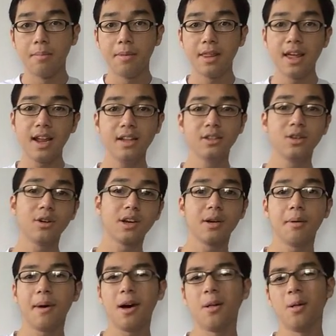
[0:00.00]
But then it took
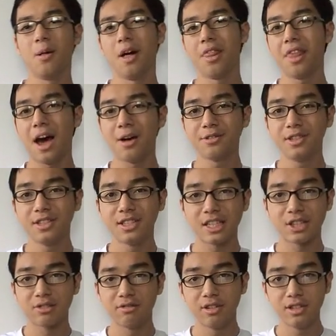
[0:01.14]
about
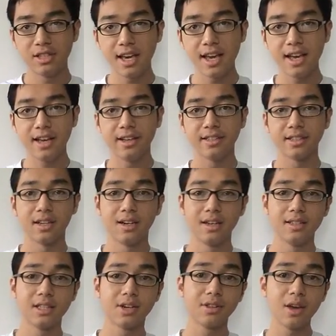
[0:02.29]
1,600 years
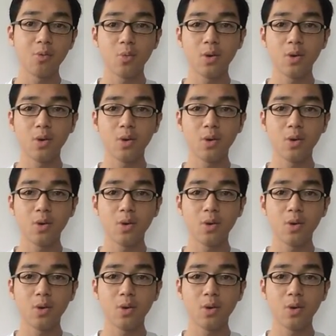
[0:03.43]
until they